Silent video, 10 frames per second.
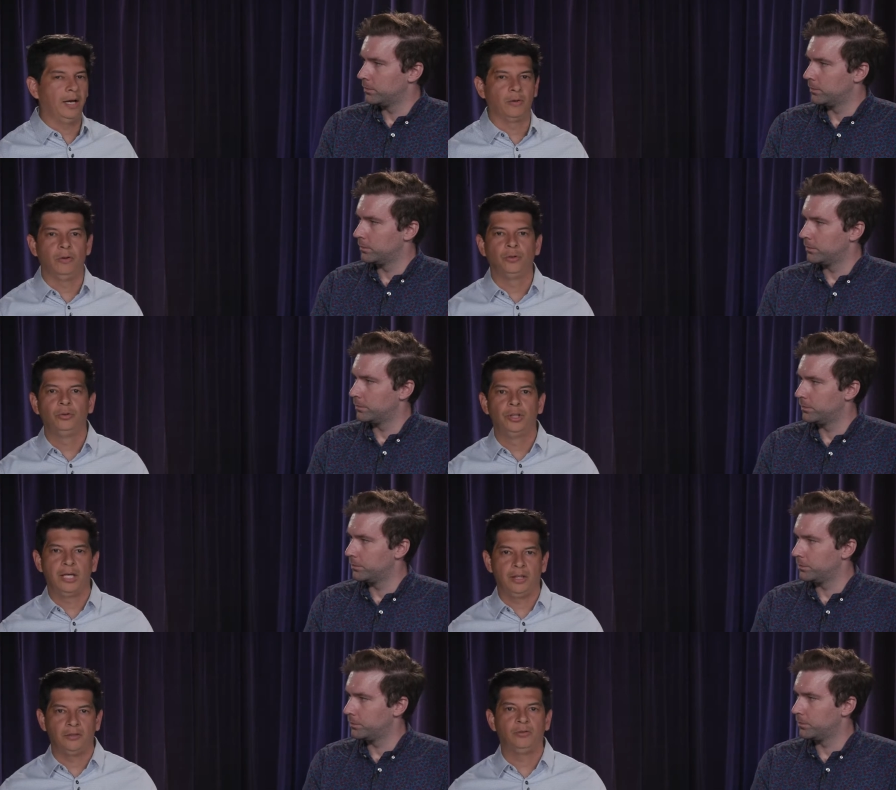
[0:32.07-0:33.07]
Speaker 1: angle to
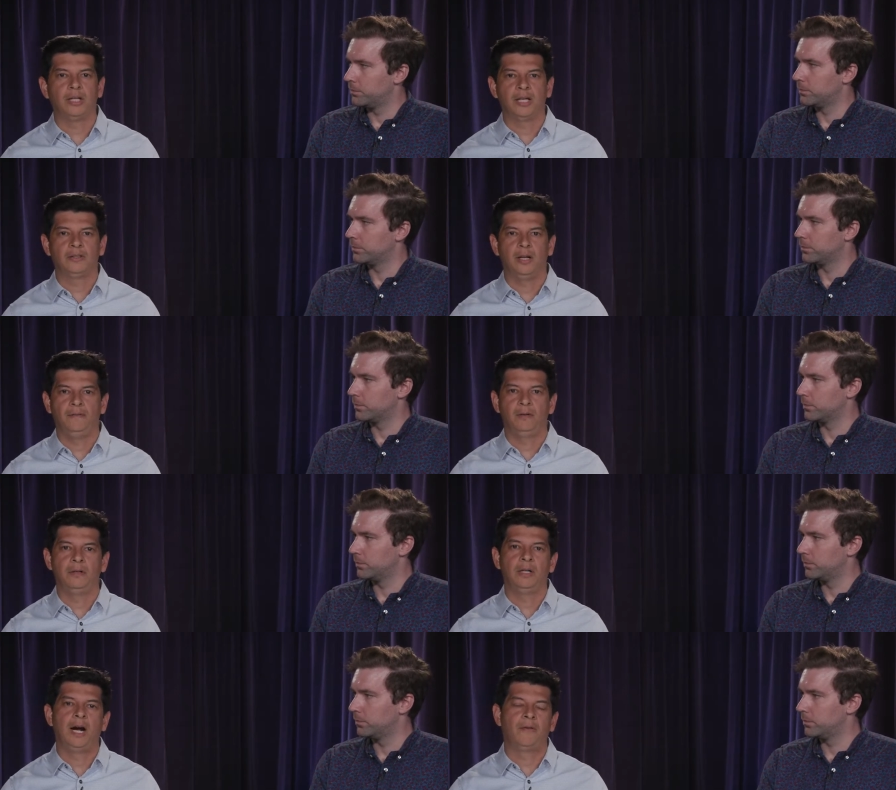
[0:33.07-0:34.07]
take things to the next
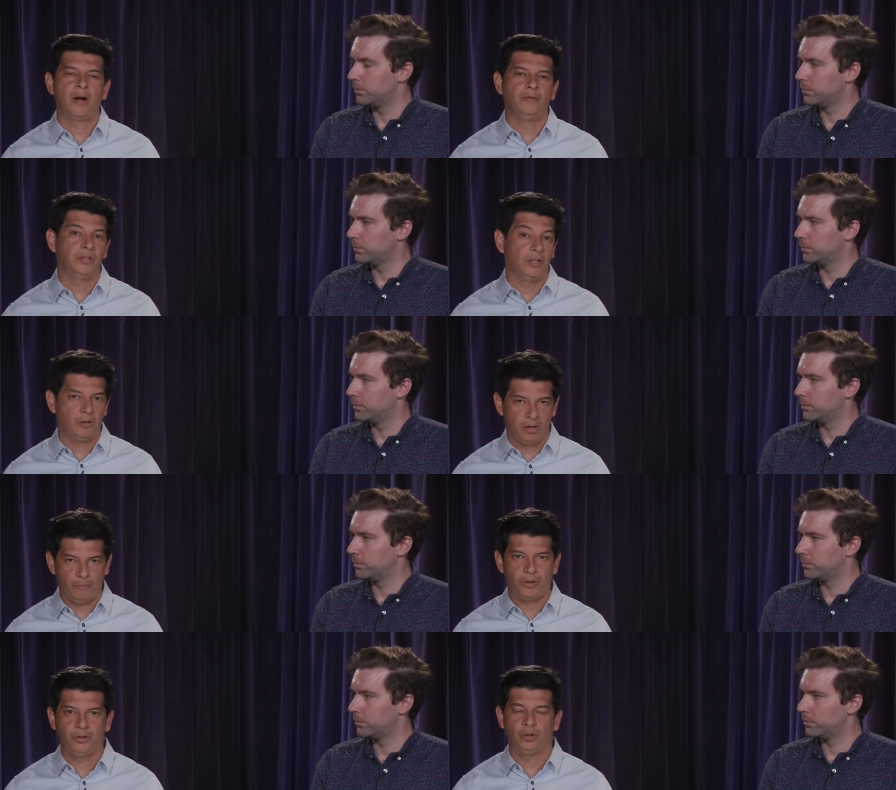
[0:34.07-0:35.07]
level around the
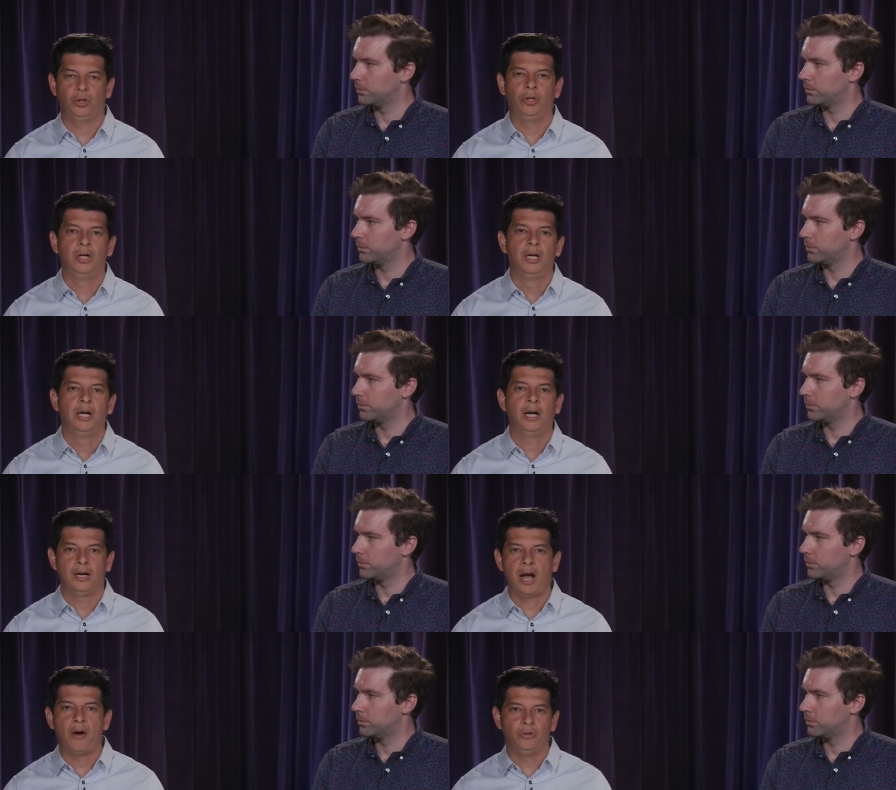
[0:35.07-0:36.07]
security posture
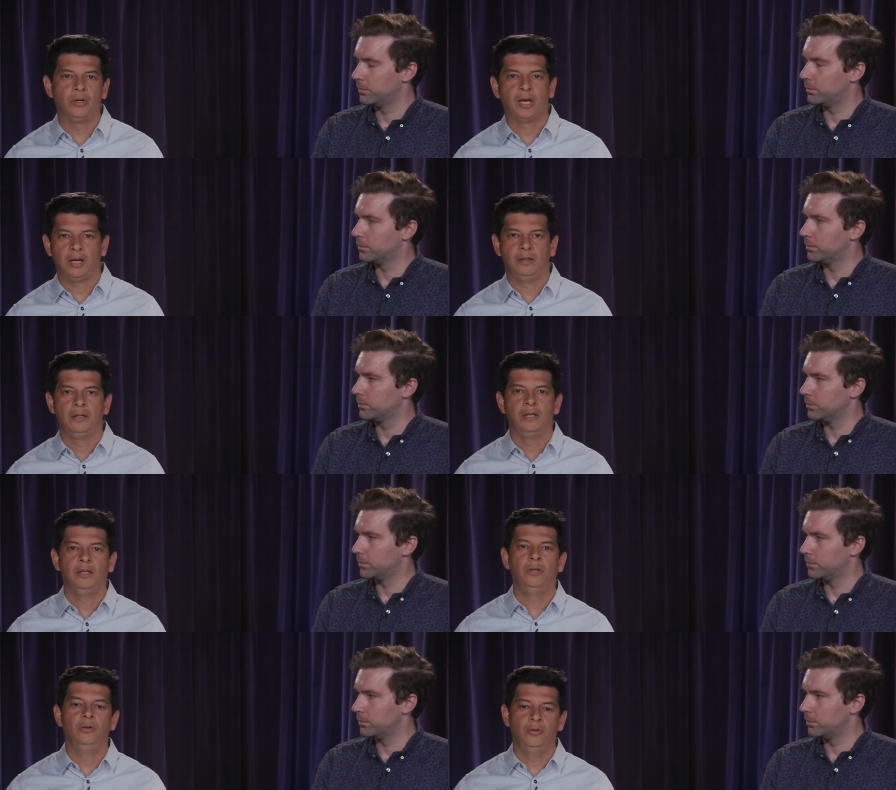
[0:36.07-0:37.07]
and how you can
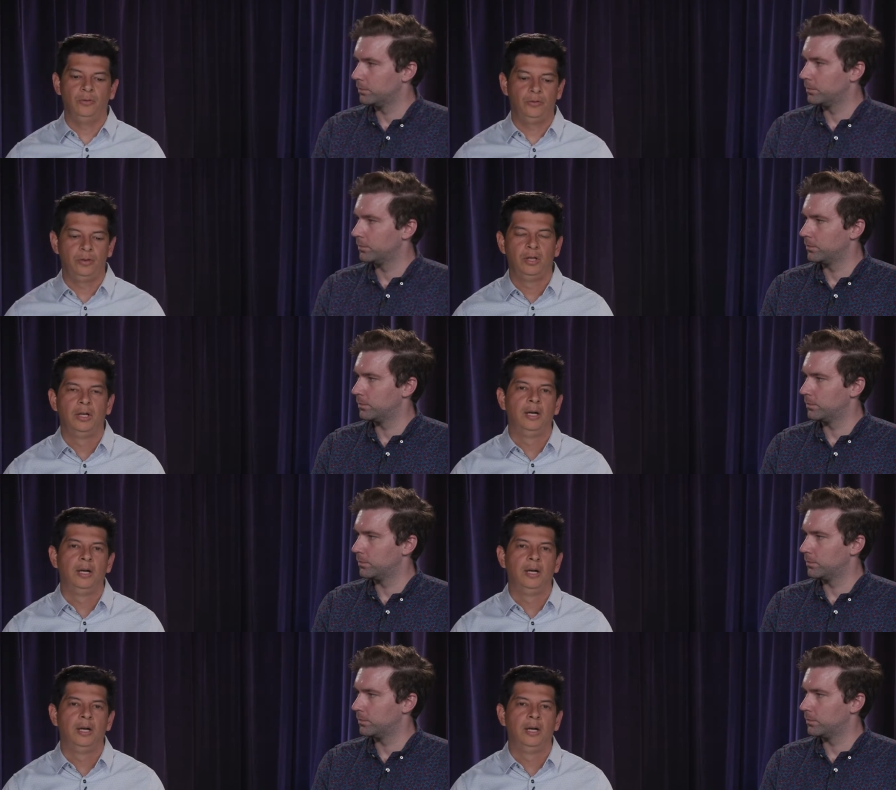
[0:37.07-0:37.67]
use